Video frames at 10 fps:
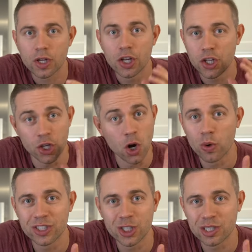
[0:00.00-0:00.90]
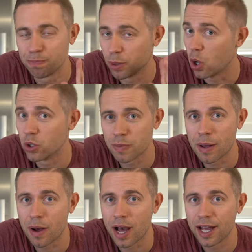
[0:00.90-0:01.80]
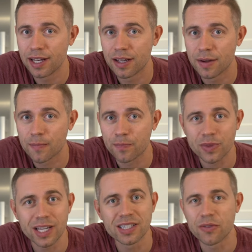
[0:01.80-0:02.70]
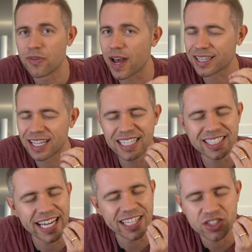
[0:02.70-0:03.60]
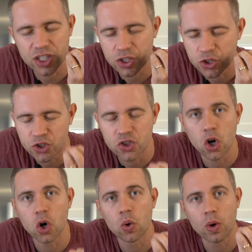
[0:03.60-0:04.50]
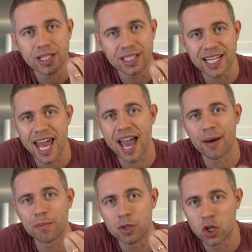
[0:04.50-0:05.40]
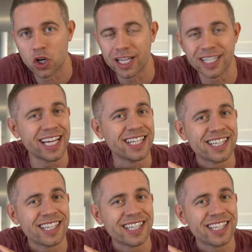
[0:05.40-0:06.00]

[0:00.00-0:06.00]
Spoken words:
You know what just blows my mind is the fact that it tastes so damn good. It tastes